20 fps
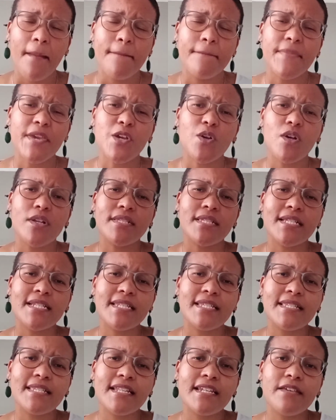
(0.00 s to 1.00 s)
because it
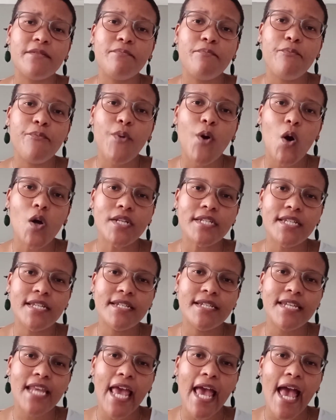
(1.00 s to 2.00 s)
is an
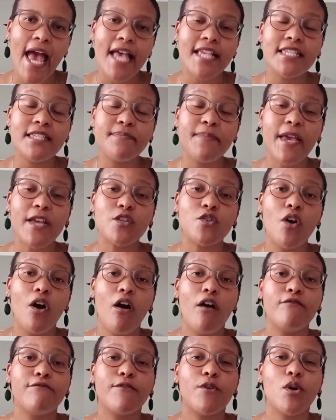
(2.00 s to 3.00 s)
important aspect
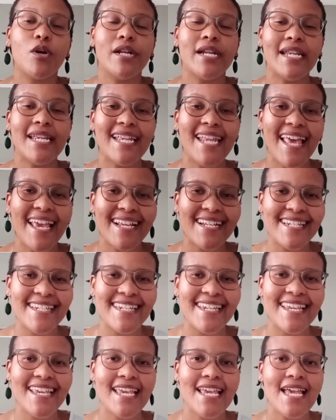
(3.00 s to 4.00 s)
of
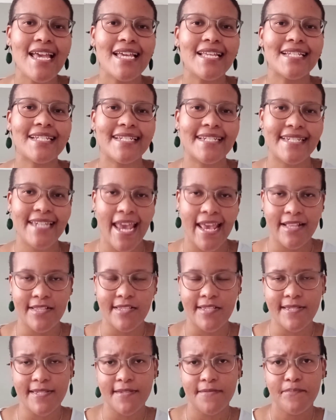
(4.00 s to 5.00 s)
collecting
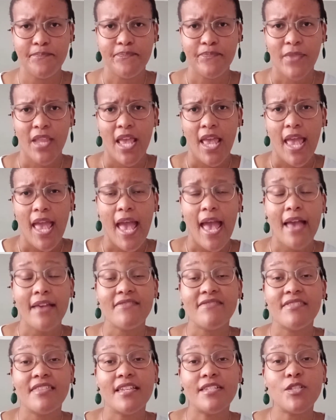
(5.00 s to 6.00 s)
debts.
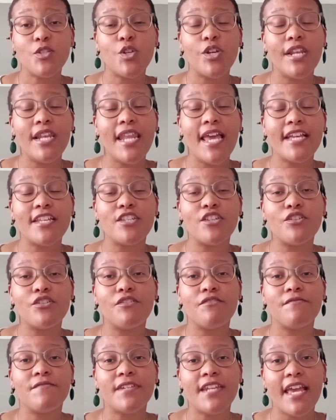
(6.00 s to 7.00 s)
And this collection
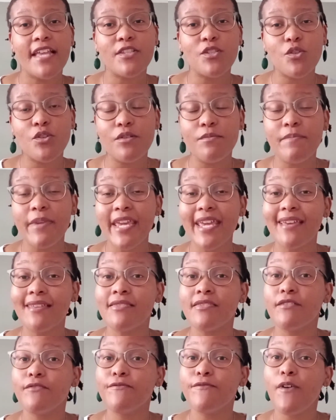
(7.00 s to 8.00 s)
of debts could be
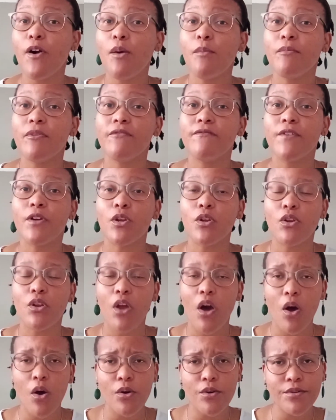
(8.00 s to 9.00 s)
in the form of a
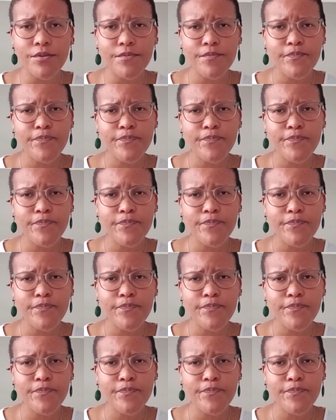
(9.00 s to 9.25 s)
loan,